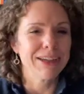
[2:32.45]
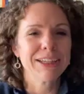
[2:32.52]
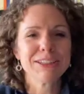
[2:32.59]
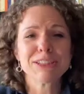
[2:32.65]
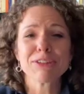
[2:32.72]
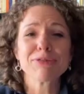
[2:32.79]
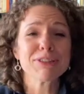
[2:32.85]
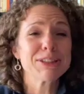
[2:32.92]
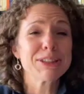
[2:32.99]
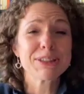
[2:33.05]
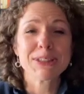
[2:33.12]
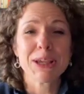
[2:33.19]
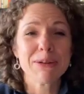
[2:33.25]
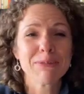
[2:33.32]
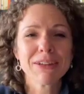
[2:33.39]
Different
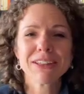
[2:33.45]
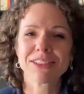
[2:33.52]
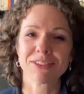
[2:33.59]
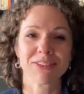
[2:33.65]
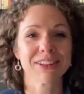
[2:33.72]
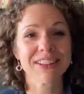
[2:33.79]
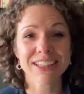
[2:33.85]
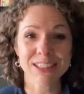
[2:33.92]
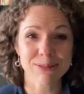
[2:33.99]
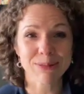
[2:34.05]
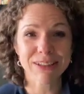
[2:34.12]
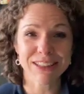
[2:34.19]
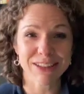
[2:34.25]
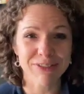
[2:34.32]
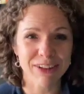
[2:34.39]
things
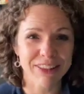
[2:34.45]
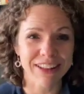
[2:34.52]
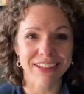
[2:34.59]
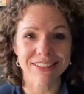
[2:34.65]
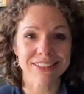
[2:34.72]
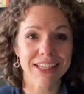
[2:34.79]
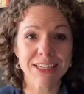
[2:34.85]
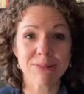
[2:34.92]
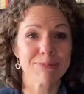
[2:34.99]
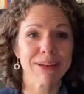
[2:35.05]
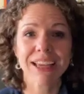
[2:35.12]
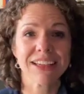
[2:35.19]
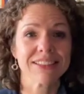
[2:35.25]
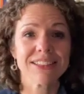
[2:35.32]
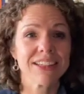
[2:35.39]
mean different things. That didn't
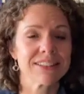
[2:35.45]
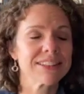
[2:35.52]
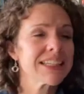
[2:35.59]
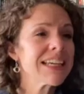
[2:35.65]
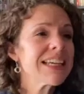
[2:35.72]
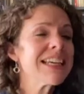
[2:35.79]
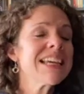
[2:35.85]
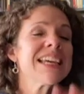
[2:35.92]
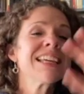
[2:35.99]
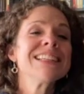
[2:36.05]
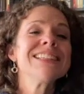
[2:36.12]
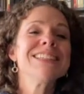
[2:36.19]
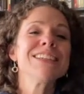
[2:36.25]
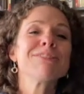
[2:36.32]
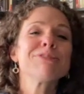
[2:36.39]
make any sense.
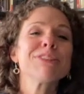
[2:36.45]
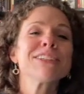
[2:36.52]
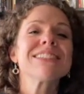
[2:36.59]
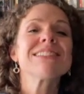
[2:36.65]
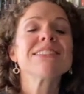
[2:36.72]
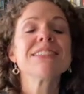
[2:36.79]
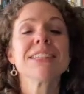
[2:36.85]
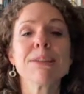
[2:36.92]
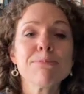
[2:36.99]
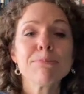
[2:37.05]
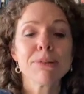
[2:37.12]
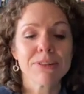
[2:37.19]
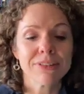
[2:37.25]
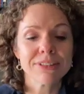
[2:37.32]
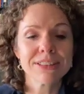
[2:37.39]
Different
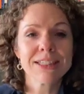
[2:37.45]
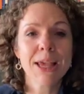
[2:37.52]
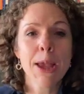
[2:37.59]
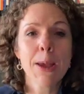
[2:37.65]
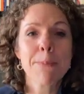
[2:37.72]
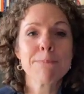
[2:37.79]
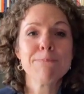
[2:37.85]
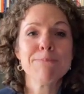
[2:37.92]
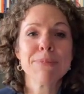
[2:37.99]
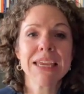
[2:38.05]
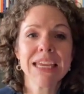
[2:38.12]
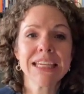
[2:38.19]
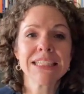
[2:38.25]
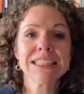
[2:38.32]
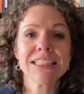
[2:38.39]
symbols
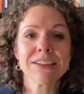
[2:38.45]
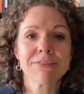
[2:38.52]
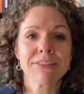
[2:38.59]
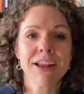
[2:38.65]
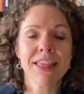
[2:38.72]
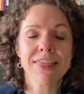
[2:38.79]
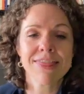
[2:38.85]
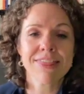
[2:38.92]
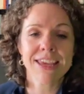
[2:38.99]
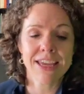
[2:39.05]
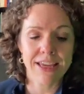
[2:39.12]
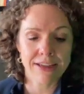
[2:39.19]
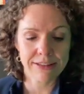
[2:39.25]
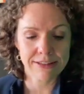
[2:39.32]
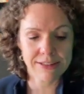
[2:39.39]
mean different
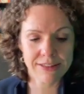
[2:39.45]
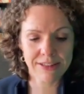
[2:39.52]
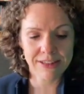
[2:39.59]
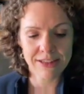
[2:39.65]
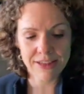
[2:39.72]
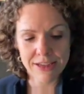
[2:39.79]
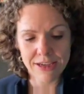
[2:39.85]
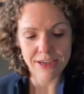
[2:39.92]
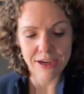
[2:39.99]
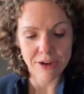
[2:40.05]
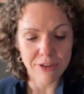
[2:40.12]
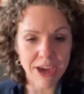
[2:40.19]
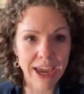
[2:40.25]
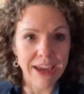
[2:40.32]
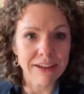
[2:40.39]
things.
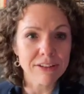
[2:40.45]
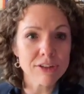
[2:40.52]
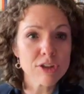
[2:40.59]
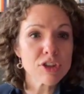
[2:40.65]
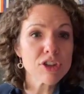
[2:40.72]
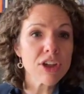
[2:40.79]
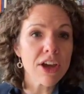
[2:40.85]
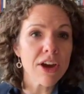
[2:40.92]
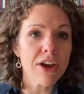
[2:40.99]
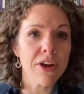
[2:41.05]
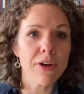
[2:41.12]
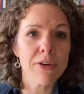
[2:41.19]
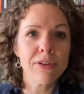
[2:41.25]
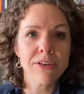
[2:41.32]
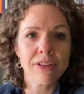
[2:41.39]
Okay,
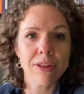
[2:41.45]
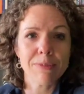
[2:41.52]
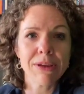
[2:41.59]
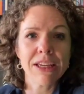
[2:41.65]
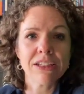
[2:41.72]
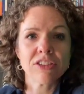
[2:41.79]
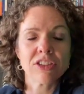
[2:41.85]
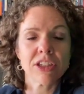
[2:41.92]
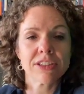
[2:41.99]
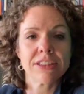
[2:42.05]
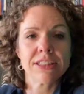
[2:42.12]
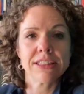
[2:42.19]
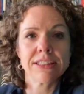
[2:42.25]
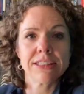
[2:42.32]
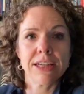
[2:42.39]
so let me
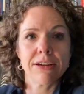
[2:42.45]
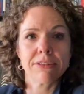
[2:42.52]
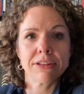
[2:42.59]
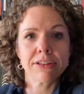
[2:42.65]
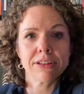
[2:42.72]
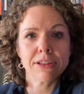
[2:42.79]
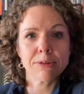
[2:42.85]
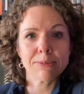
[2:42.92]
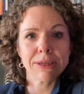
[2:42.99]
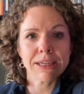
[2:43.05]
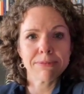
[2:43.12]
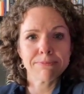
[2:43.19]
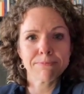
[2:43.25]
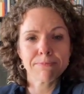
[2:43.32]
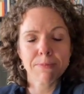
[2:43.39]
adjust this down a little
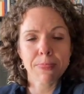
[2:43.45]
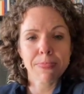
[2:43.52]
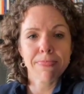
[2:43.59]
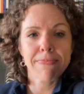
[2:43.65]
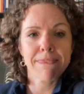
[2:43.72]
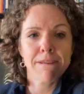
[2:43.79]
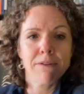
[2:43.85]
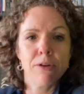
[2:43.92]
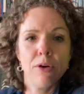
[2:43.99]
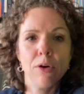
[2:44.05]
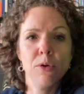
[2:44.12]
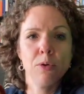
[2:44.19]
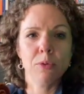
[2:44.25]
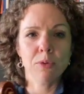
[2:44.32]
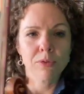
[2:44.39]
bit.
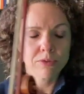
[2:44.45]
Oh.